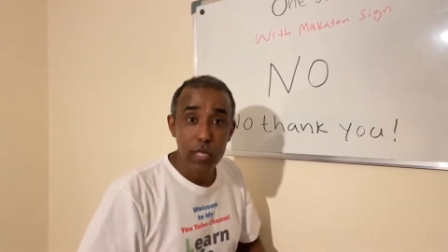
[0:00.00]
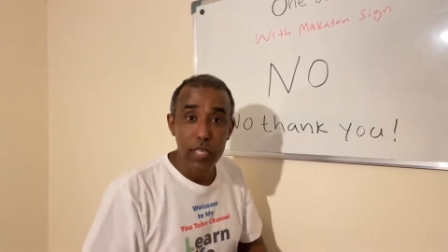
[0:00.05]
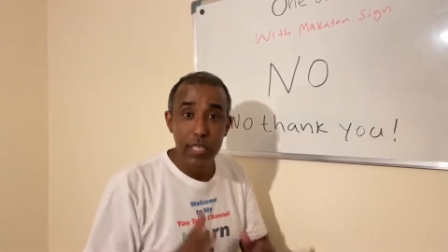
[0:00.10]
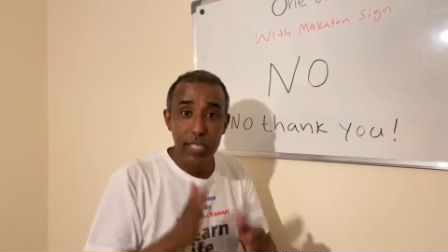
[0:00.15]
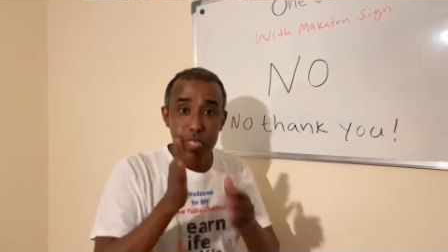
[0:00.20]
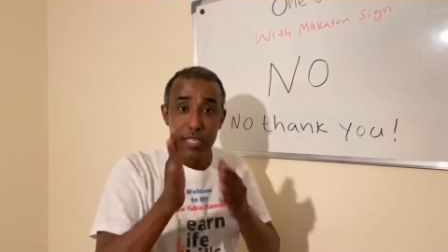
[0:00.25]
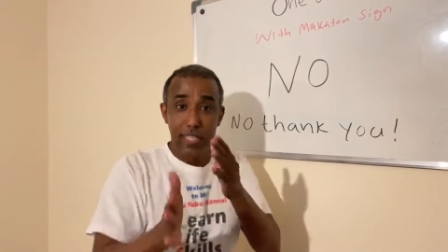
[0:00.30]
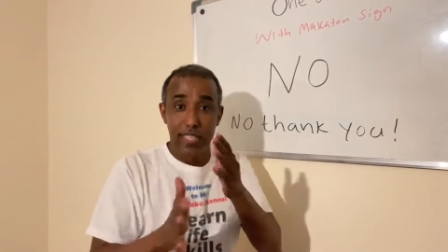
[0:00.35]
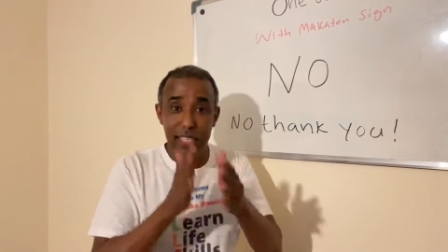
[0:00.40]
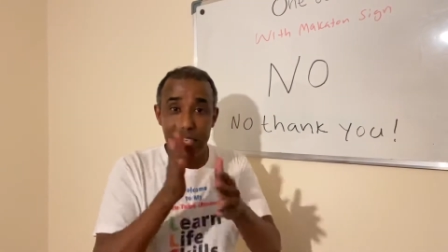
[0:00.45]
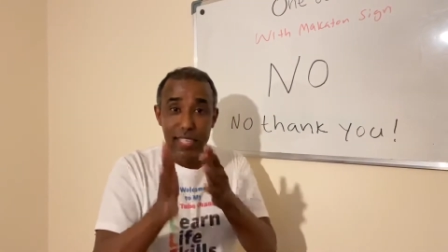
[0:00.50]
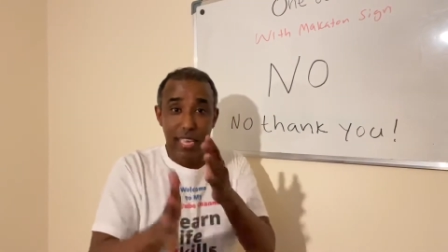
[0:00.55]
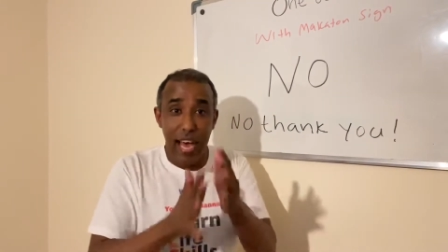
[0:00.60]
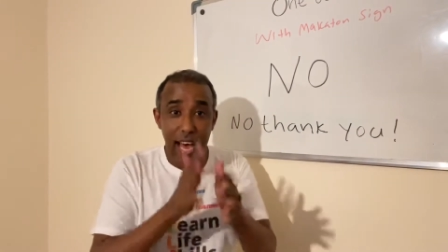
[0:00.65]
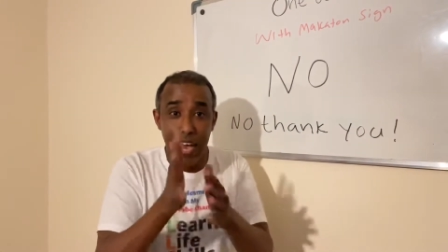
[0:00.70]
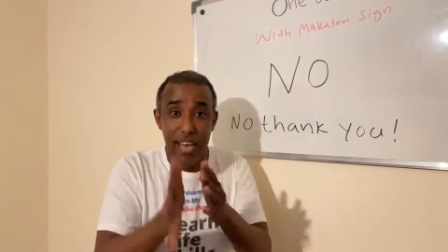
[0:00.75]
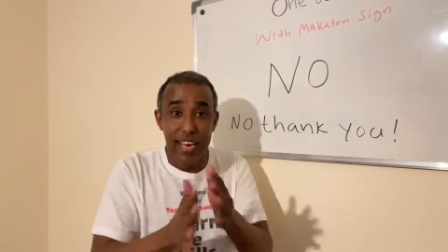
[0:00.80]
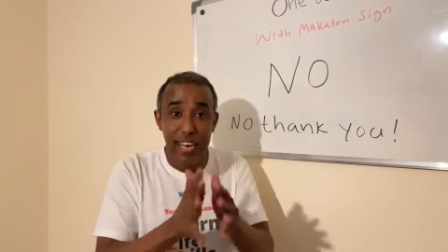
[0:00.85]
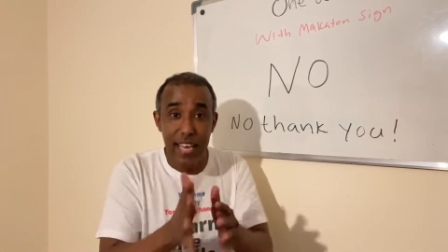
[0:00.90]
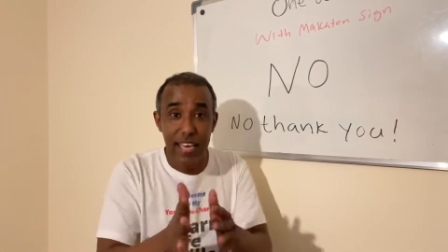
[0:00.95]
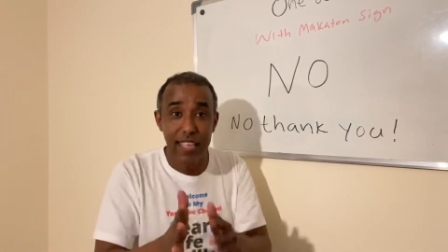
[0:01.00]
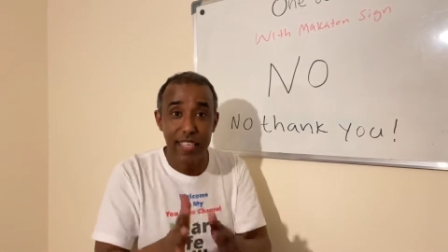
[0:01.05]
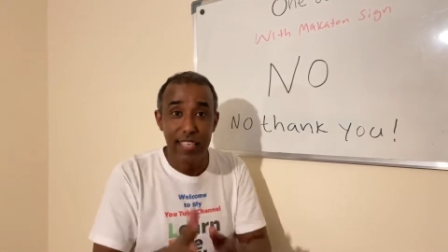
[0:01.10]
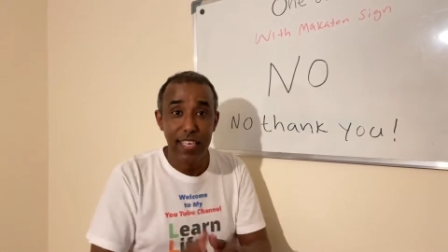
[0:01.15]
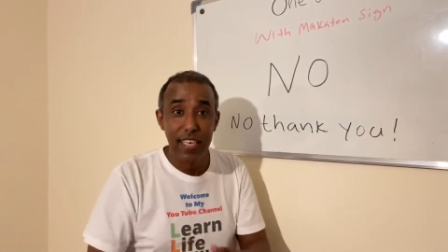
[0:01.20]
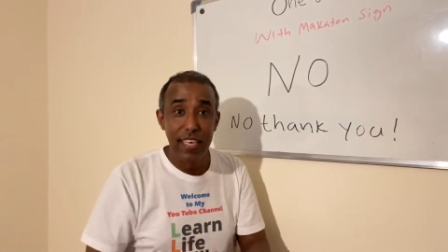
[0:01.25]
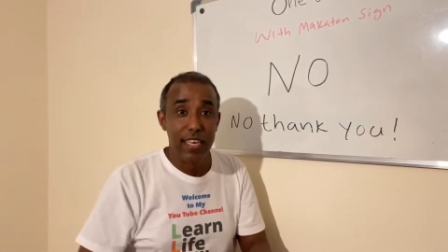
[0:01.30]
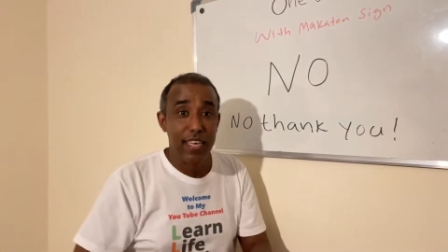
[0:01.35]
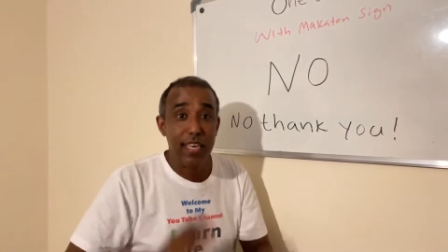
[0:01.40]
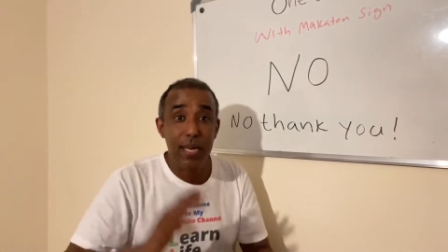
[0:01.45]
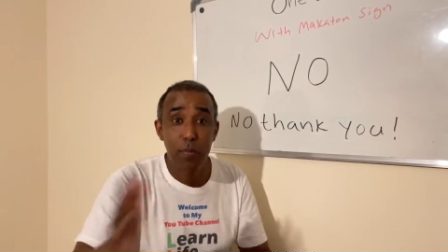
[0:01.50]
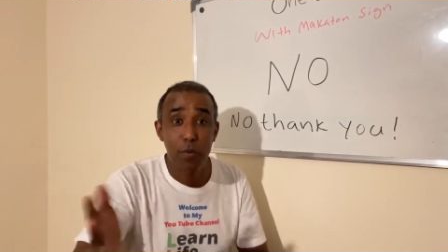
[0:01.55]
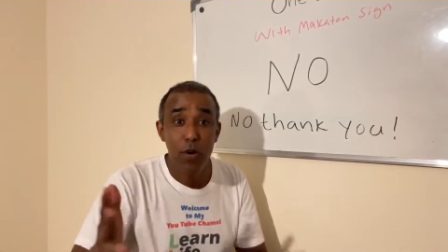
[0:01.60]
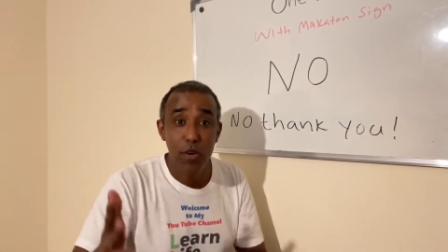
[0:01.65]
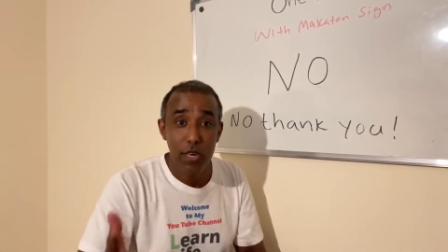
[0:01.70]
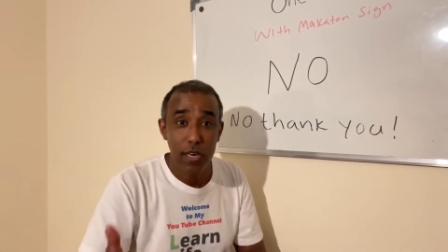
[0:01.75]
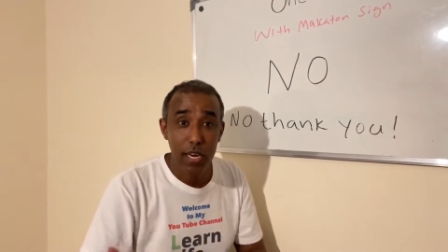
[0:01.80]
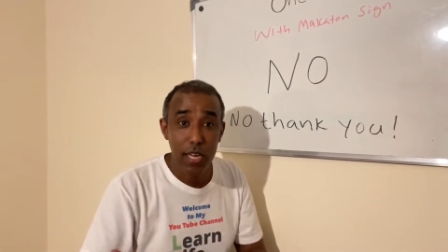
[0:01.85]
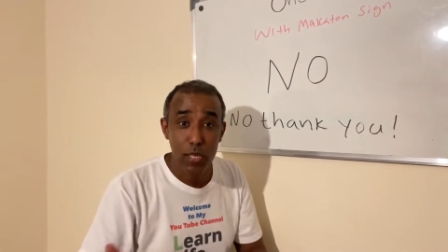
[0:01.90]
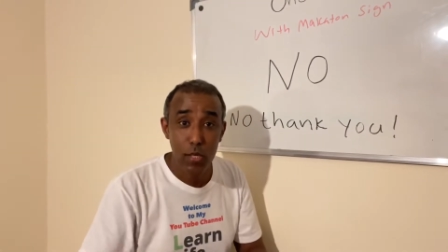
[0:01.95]
sign it. Come on,
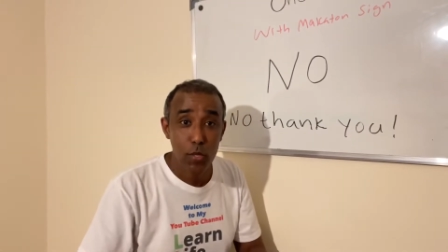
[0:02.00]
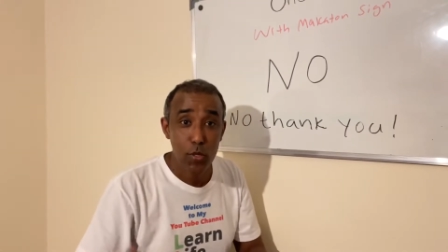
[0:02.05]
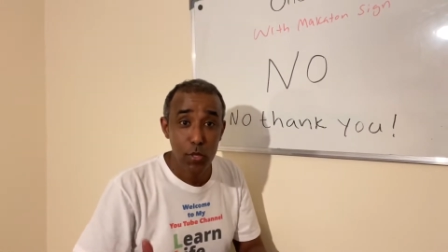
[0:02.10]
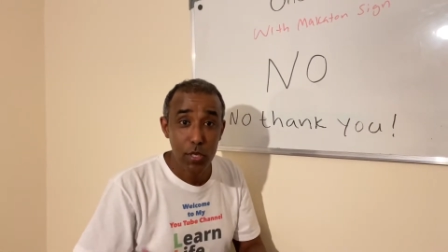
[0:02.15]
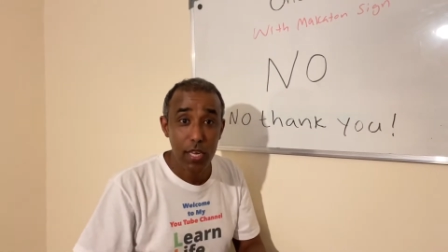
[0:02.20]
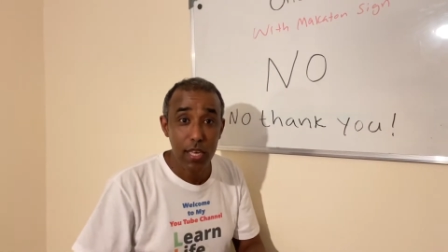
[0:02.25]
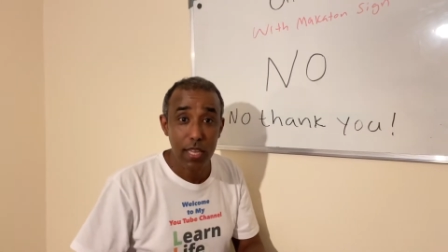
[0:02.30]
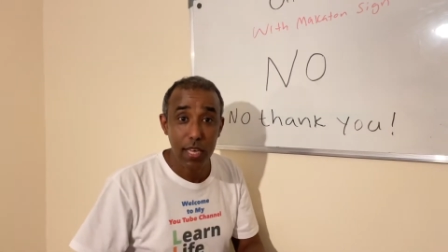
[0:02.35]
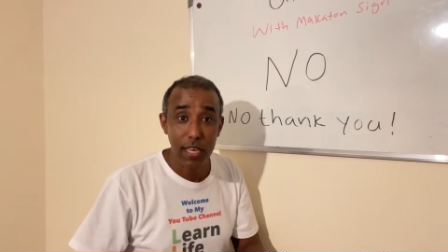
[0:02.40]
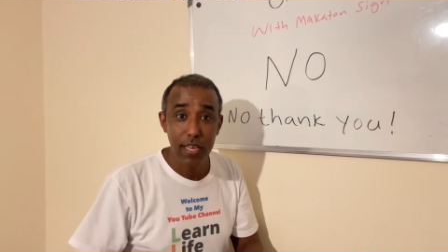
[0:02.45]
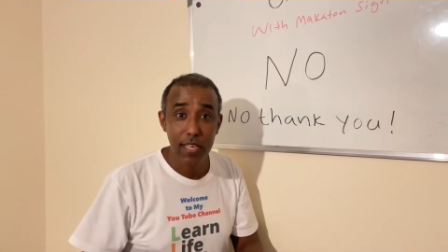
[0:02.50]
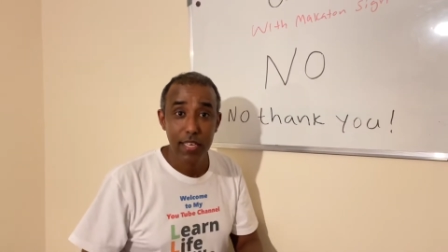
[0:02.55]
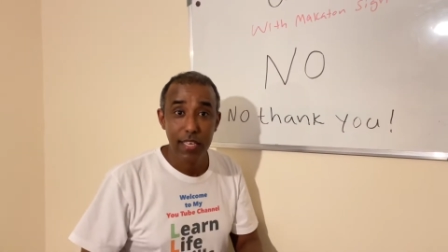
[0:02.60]
let's do it together.